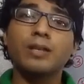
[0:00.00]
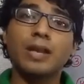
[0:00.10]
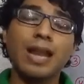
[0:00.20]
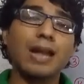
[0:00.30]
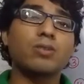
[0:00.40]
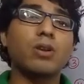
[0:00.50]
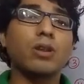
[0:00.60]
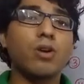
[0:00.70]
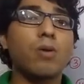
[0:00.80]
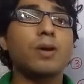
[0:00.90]
the
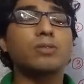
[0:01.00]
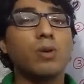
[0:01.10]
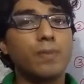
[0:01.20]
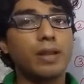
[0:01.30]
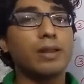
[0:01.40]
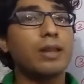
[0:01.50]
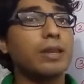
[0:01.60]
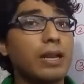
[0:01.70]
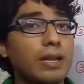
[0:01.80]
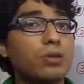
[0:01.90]
electronic commerce operator
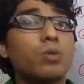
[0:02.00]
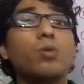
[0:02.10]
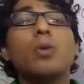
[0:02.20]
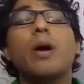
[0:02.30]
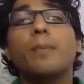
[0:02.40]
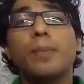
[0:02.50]
need to